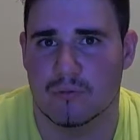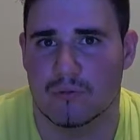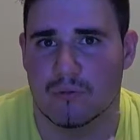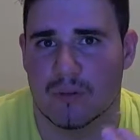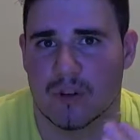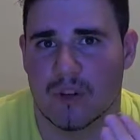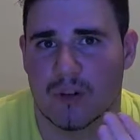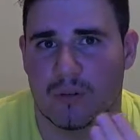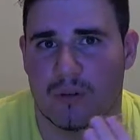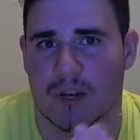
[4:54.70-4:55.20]

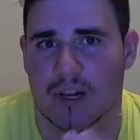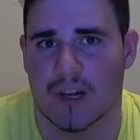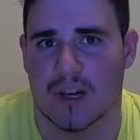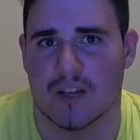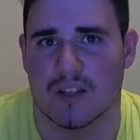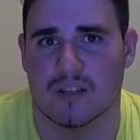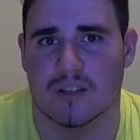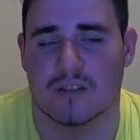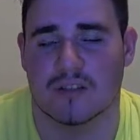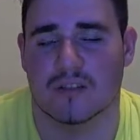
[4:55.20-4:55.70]
Come on,
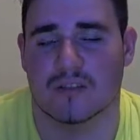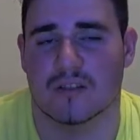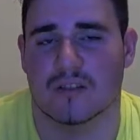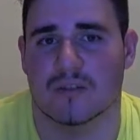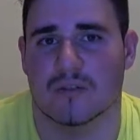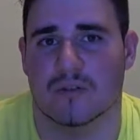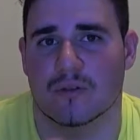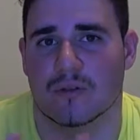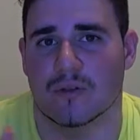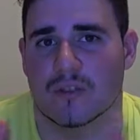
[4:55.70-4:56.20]
guys.
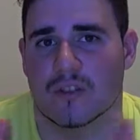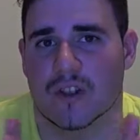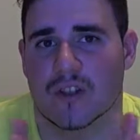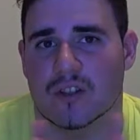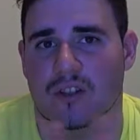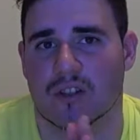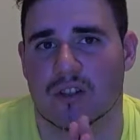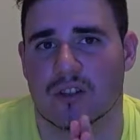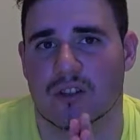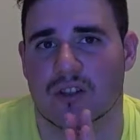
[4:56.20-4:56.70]
Let's
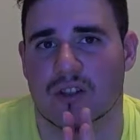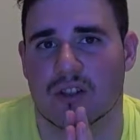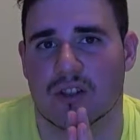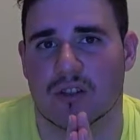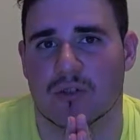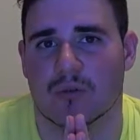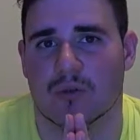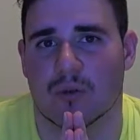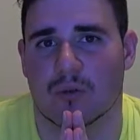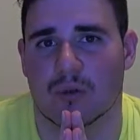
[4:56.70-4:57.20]
just see
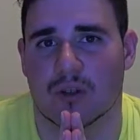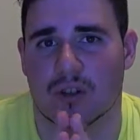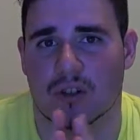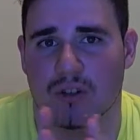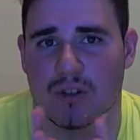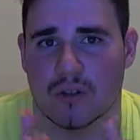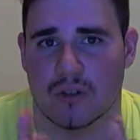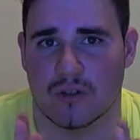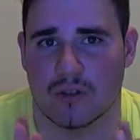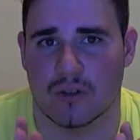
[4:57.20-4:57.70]
what we could
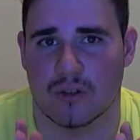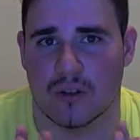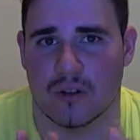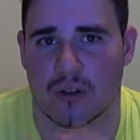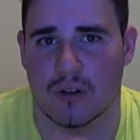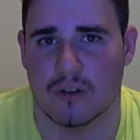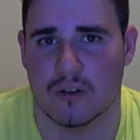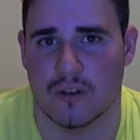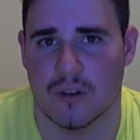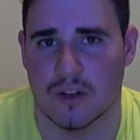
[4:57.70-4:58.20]
do,
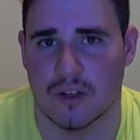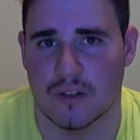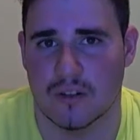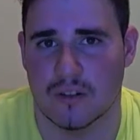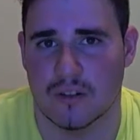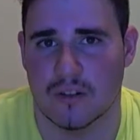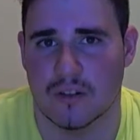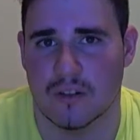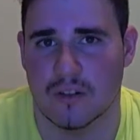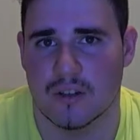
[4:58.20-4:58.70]
alright?
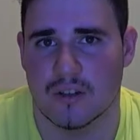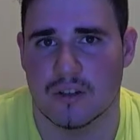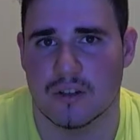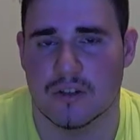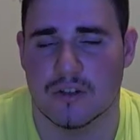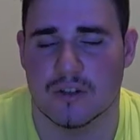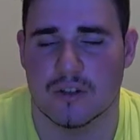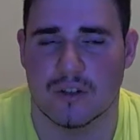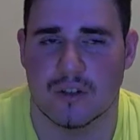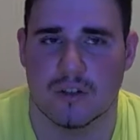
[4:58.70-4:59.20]

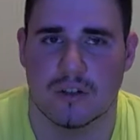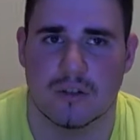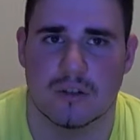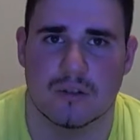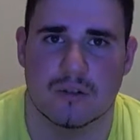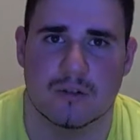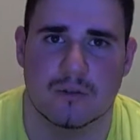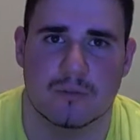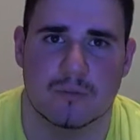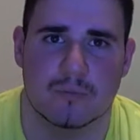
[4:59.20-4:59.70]

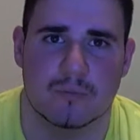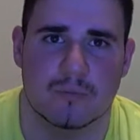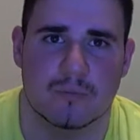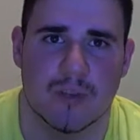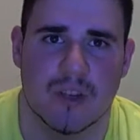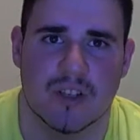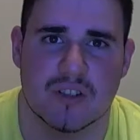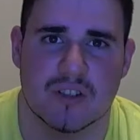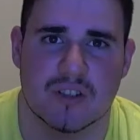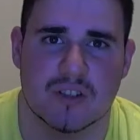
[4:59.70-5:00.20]
So,
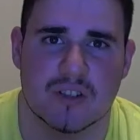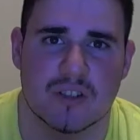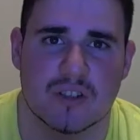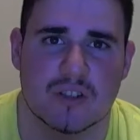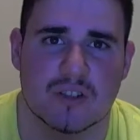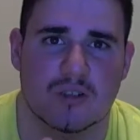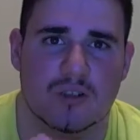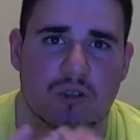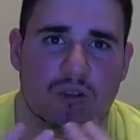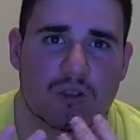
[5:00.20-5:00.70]

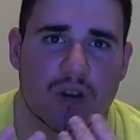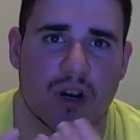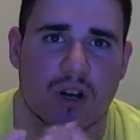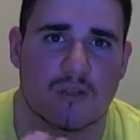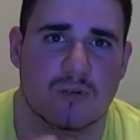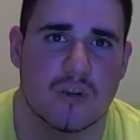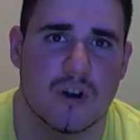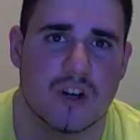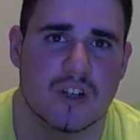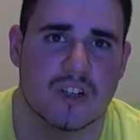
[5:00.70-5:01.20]
basically, try to
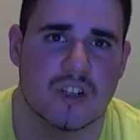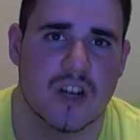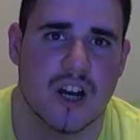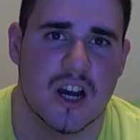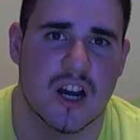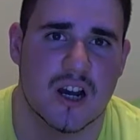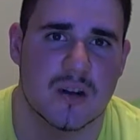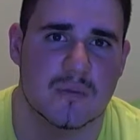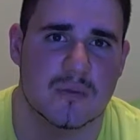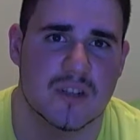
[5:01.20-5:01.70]
watch
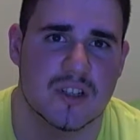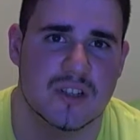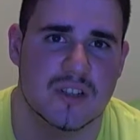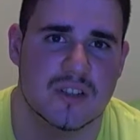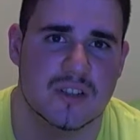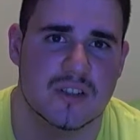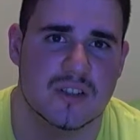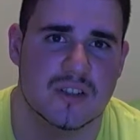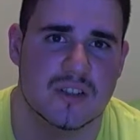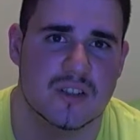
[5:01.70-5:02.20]

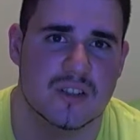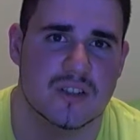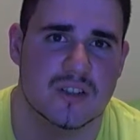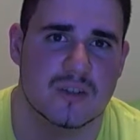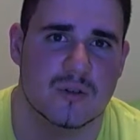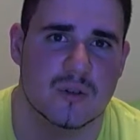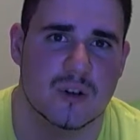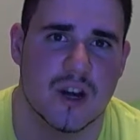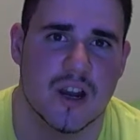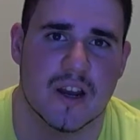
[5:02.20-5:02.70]
comedies
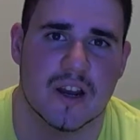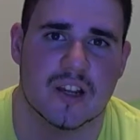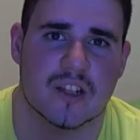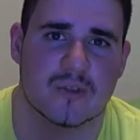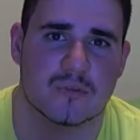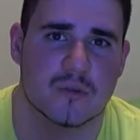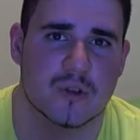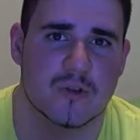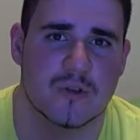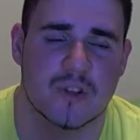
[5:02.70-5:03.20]
or
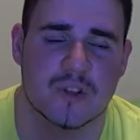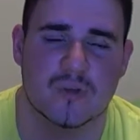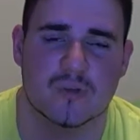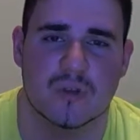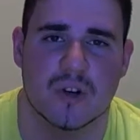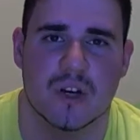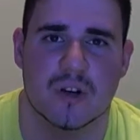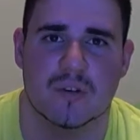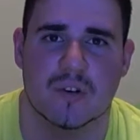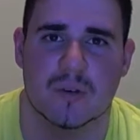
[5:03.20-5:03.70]
action movies,
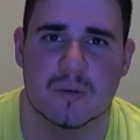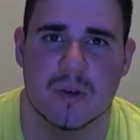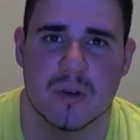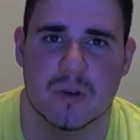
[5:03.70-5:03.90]
whatever it may